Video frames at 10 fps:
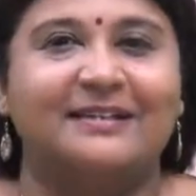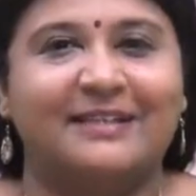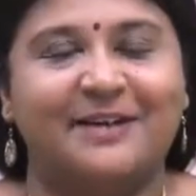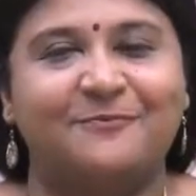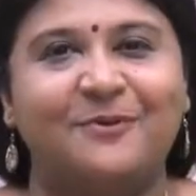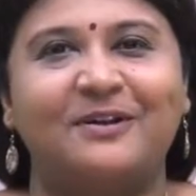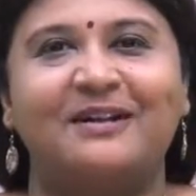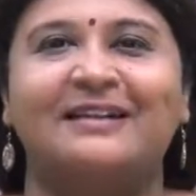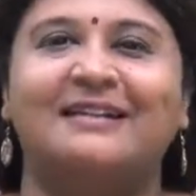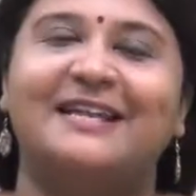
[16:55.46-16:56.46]
Therefore,
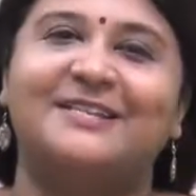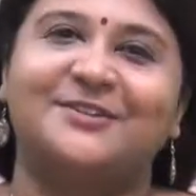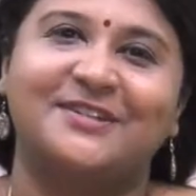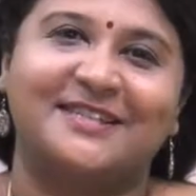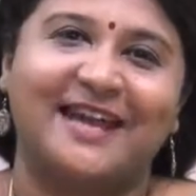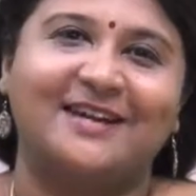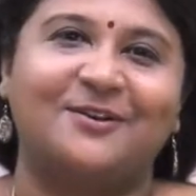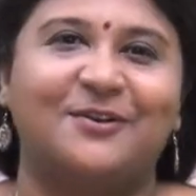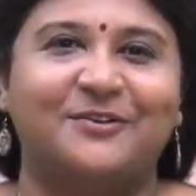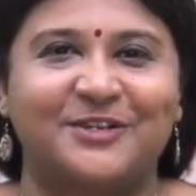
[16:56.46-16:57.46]
let's recite
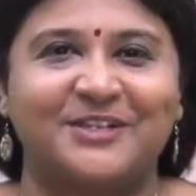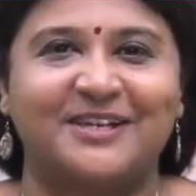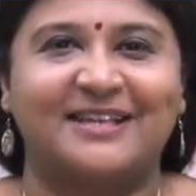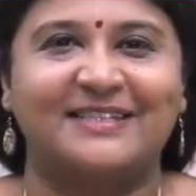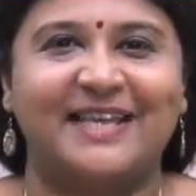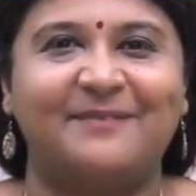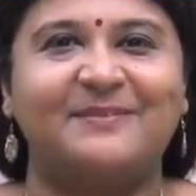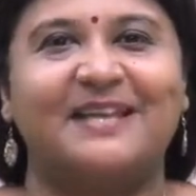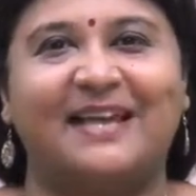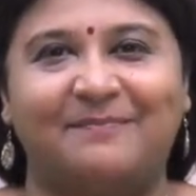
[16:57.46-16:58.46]
Lord Krishna's
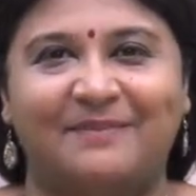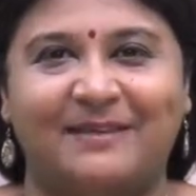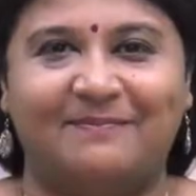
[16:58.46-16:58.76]
names and be